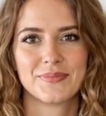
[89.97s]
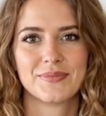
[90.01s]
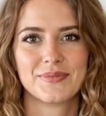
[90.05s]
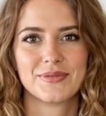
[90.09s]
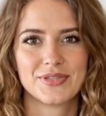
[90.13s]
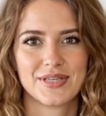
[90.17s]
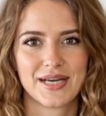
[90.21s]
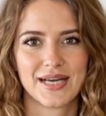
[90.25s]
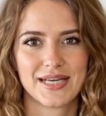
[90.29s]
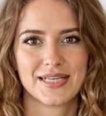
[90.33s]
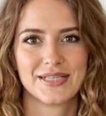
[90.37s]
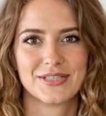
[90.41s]

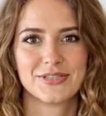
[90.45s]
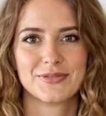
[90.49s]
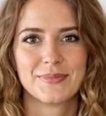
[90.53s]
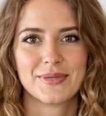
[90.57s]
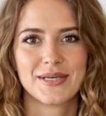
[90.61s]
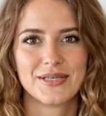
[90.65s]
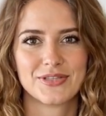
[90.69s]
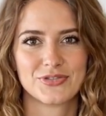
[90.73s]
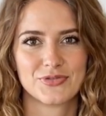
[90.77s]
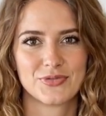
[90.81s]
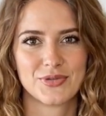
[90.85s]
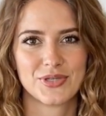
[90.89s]
Check
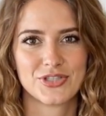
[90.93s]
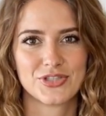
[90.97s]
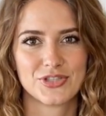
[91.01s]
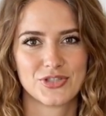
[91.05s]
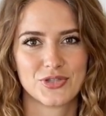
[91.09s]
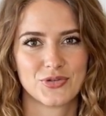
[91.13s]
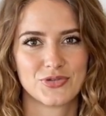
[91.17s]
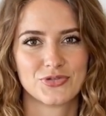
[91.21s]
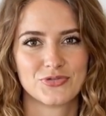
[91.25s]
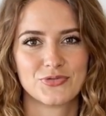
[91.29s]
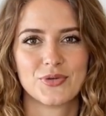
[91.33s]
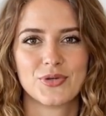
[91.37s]
expense
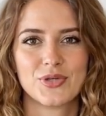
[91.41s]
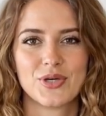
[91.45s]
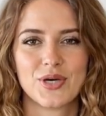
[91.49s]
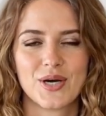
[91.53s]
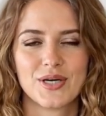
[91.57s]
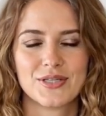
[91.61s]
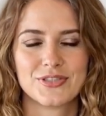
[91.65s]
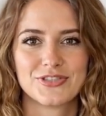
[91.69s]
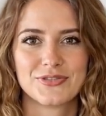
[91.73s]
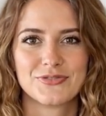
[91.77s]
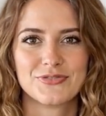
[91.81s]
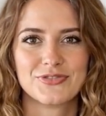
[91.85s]
ratios for
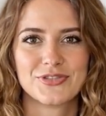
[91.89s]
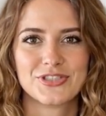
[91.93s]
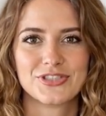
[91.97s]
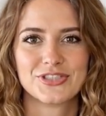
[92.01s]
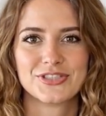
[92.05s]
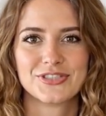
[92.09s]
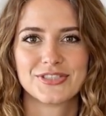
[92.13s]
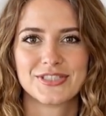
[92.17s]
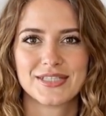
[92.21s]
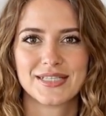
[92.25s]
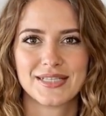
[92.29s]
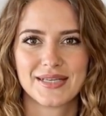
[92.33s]
cost
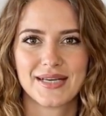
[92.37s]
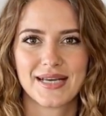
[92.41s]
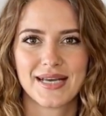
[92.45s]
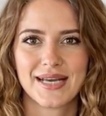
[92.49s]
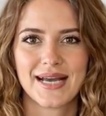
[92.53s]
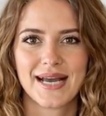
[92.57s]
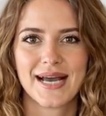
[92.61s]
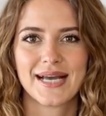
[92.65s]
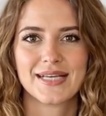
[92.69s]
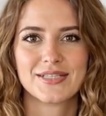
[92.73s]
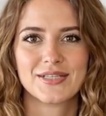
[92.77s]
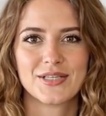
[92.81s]
efficiency,
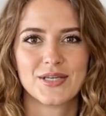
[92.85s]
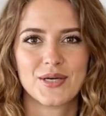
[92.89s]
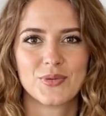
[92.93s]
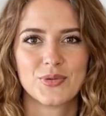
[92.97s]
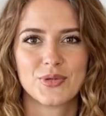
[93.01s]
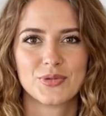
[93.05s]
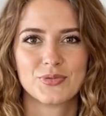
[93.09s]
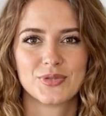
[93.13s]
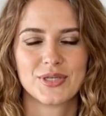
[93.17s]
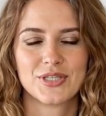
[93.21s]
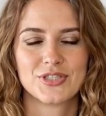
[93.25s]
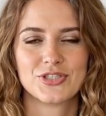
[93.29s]
as
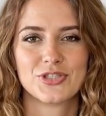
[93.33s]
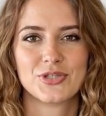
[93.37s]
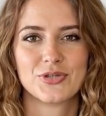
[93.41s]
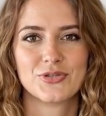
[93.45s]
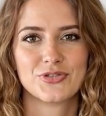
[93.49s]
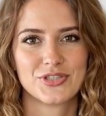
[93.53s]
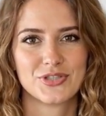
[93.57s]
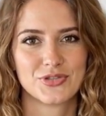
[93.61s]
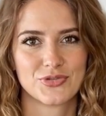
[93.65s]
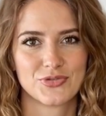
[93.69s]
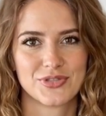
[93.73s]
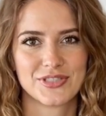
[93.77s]
lower ratios
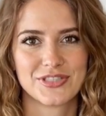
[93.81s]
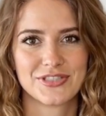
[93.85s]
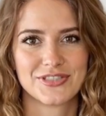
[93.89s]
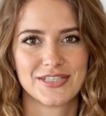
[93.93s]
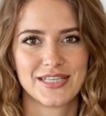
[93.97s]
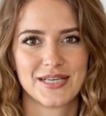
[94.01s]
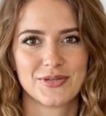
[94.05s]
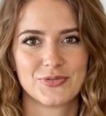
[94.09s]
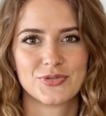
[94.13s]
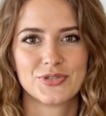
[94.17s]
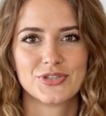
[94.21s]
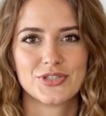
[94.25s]
increase
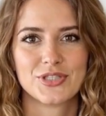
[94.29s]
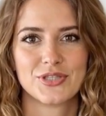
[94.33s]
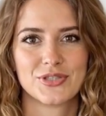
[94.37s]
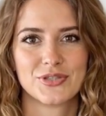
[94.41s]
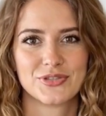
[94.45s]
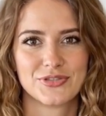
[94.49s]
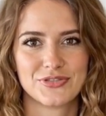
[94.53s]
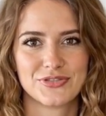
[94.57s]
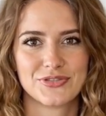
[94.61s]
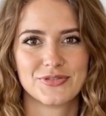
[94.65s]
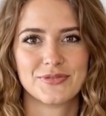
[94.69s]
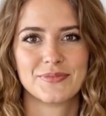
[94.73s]
net
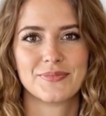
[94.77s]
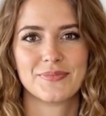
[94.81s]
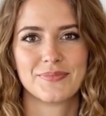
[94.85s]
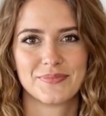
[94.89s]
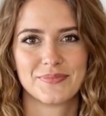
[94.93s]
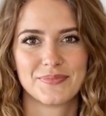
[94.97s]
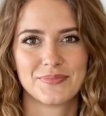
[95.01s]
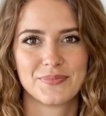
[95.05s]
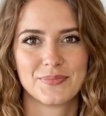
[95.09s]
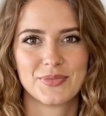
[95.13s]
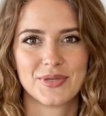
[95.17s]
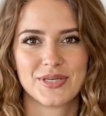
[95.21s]
returns.
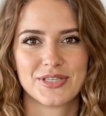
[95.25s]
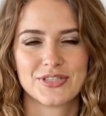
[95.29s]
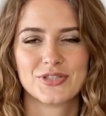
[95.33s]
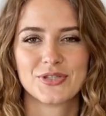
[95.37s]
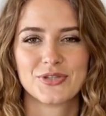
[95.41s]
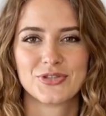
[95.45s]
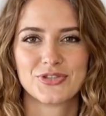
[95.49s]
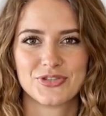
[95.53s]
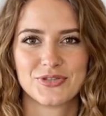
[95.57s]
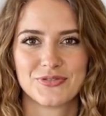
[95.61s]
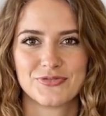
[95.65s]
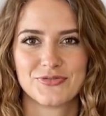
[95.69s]

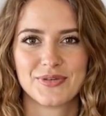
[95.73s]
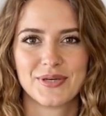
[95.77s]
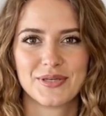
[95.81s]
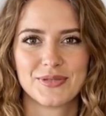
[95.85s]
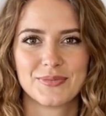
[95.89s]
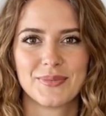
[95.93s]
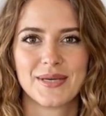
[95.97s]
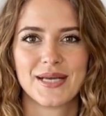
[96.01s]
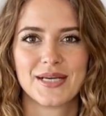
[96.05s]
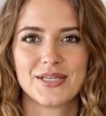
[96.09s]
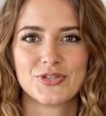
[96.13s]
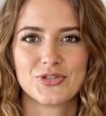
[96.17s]
Research the fund
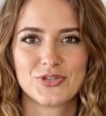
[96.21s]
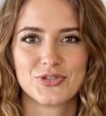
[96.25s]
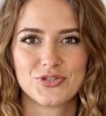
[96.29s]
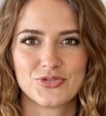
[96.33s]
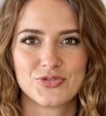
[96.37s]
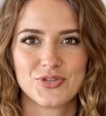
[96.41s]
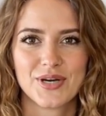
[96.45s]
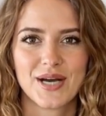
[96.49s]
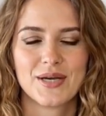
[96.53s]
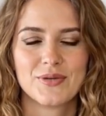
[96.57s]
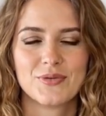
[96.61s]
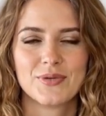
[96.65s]
manager's
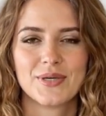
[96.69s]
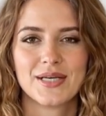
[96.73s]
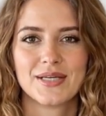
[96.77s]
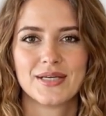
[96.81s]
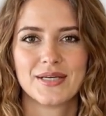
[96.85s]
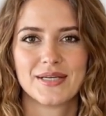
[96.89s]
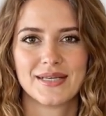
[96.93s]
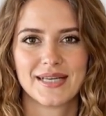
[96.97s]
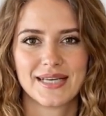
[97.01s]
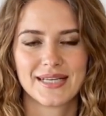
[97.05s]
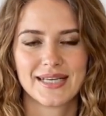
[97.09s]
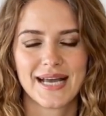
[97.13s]
track
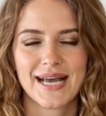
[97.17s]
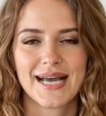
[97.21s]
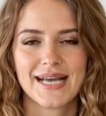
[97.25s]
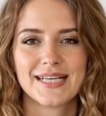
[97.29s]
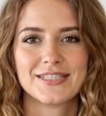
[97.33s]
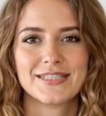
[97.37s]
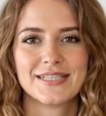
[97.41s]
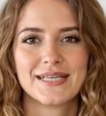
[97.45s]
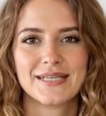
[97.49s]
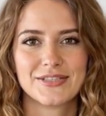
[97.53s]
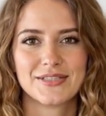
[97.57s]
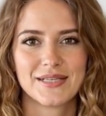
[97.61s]
record and
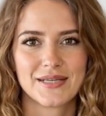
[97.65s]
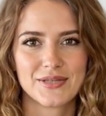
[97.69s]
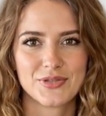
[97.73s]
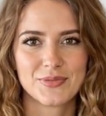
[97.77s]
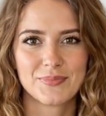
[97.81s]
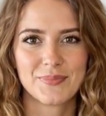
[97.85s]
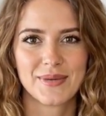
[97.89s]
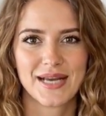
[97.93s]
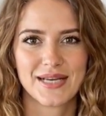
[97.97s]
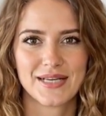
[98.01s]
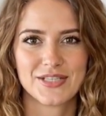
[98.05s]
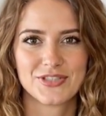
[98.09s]
assets under
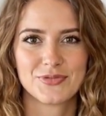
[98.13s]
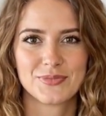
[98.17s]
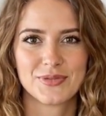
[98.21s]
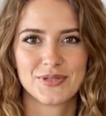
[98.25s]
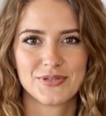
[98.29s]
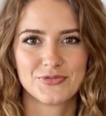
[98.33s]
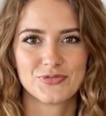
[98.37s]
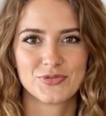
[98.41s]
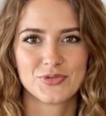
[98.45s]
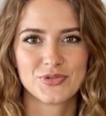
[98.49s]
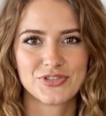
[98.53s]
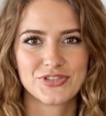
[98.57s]

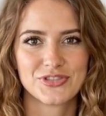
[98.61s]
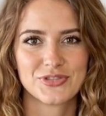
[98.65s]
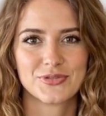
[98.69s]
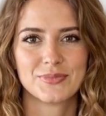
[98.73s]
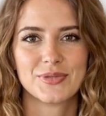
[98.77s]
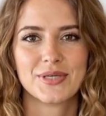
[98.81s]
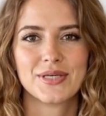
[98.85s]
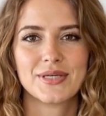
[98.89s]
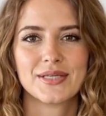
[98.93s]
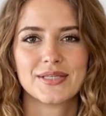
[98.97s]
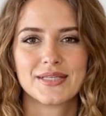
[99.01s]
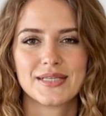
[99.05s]
management for
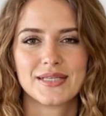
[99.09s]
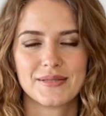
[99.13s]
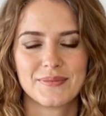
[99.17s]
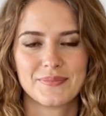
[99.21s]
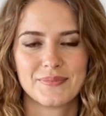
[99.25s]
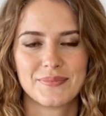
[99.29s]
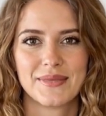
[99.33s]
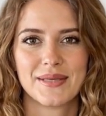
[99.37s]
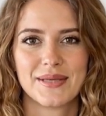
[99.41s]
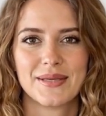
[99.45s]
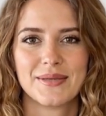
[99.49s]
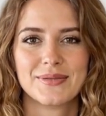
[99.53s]
stability.
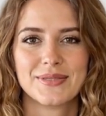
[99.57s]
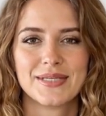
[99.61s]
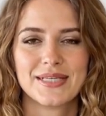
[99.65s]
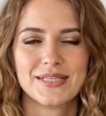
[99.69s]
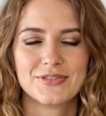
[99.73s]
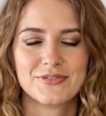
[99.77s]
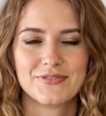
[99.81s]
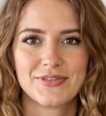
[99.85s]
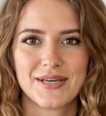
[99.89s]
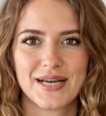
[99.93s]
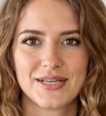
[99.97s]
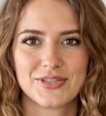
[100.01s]

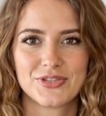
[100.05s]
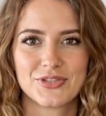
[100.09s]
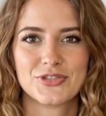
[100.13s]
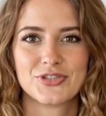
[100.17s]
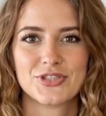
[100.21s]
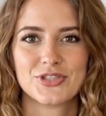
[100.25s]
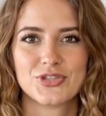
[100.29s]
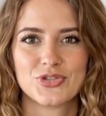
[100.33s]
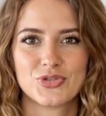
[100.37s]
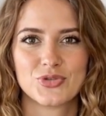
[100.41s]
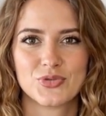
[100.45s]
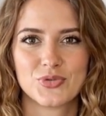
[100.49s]
These factors
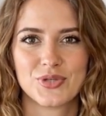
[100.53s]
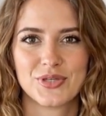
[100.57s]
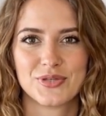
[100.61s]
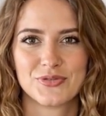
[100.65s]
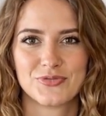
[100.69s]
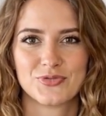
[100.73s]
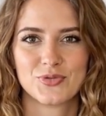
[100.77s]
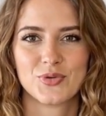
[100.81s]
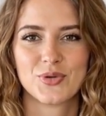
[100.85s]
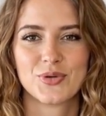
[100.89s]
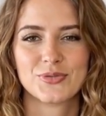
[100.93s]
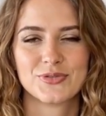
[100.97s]
ensure
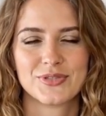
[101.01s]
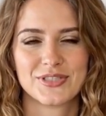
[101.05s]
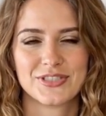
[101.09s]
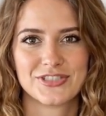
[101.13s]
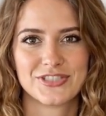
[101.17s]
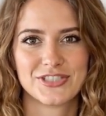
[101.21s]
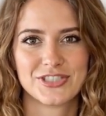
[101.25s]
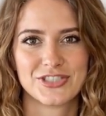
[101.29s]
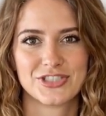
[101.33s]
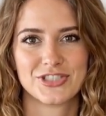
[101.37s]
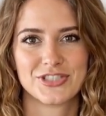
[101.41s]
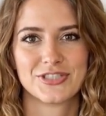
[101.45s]
informed
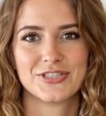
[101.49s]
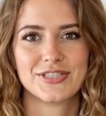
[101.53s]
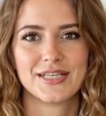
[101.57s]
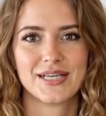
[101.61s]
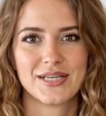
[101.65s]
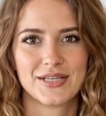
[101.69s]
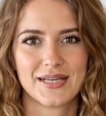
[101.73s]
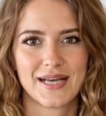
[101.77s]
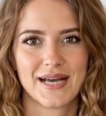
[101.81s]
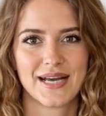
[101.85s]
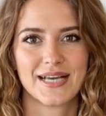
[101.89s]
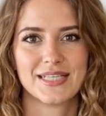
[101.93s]
decisions
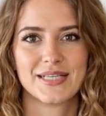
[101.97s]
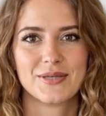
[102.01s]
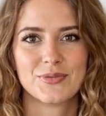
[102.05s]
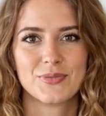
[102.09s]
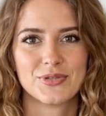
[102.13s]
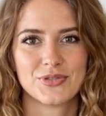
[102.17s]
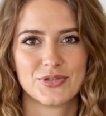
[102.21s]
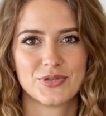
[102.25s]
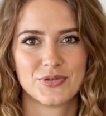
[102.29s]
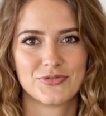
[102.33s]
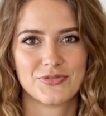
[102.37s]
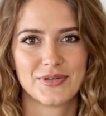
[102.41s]
aligning
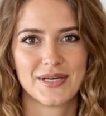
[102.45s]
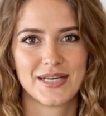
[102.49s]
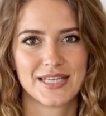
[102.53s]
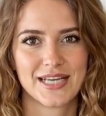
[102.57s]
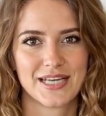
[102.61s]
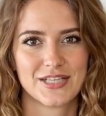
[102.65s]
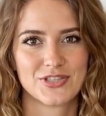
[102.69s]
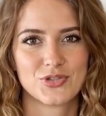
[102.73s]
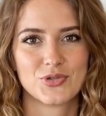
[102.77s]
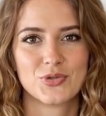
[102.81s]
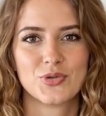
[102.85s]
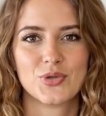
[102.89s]
with your
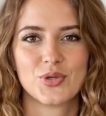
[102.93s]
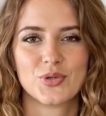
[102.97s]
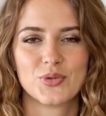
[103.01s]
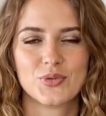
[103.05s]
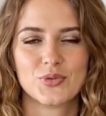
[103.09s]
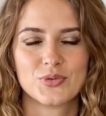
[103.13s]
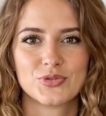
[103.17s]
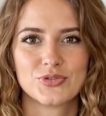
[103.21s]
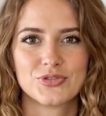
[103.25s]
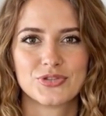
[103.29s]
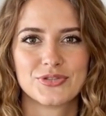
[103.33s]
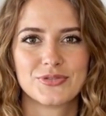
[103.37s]
financial
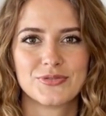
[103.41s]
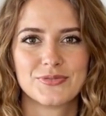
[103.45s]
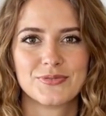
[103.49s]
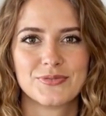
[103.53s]
goals.